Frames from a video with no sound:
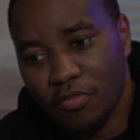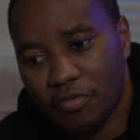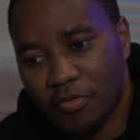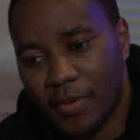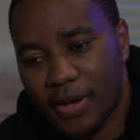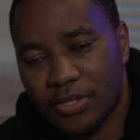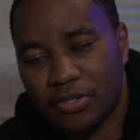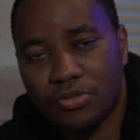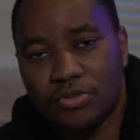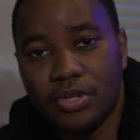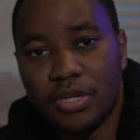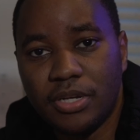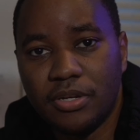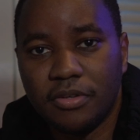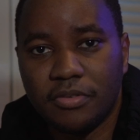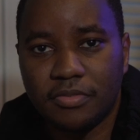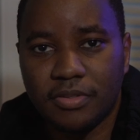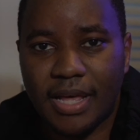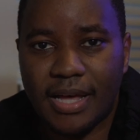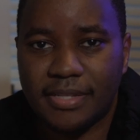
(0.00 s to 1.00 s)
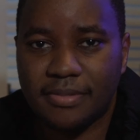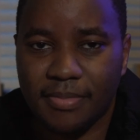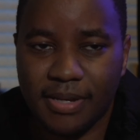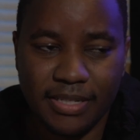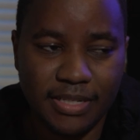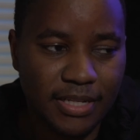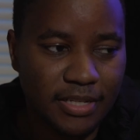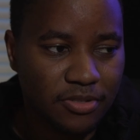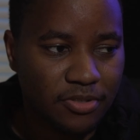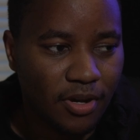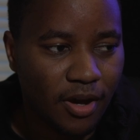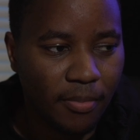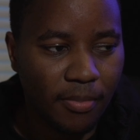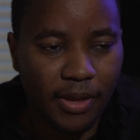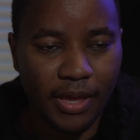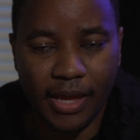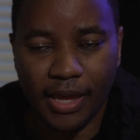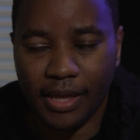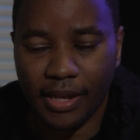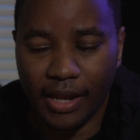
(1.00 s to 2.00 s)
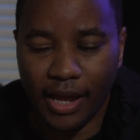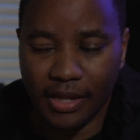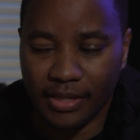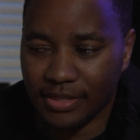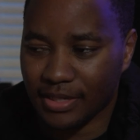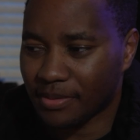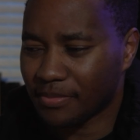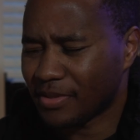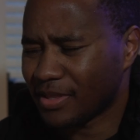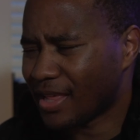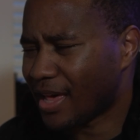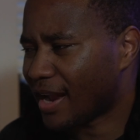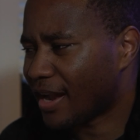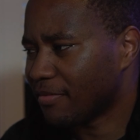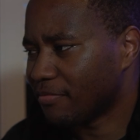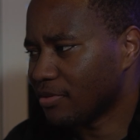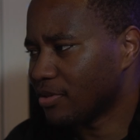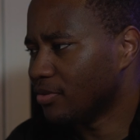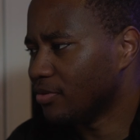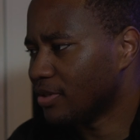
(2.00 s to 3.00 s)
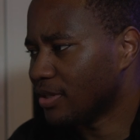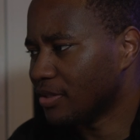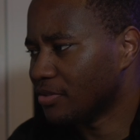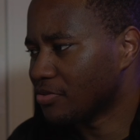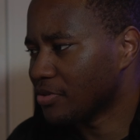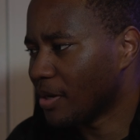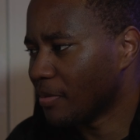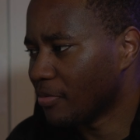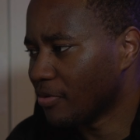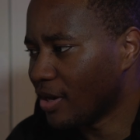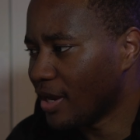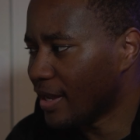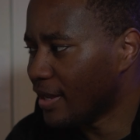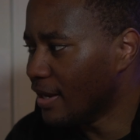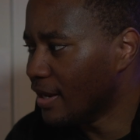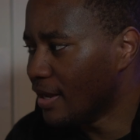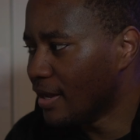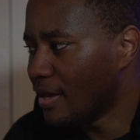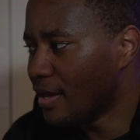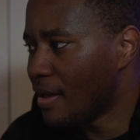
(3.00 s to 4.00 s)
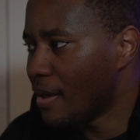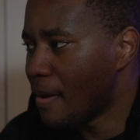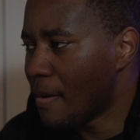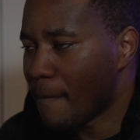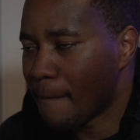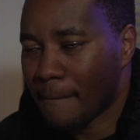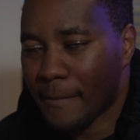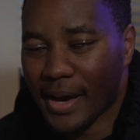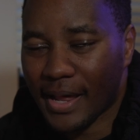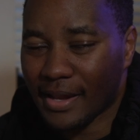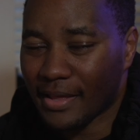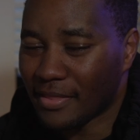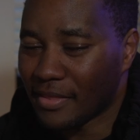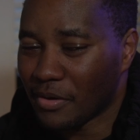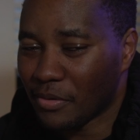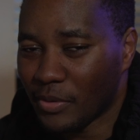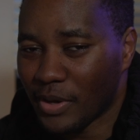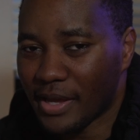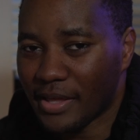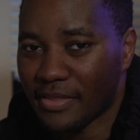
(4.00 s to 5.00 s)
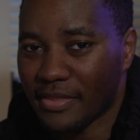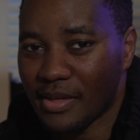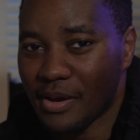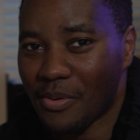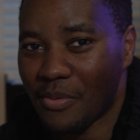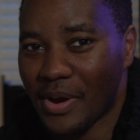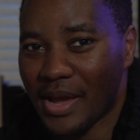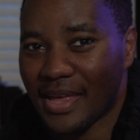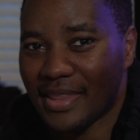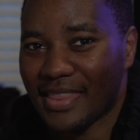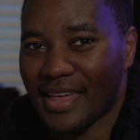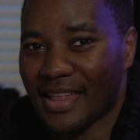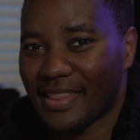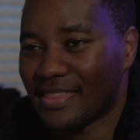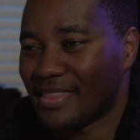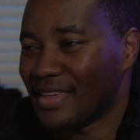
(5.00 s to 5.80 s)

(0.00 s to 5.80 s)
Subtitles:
my studio, that's my desktop, and it's something that I've been looking to upgrade. But either way, the way that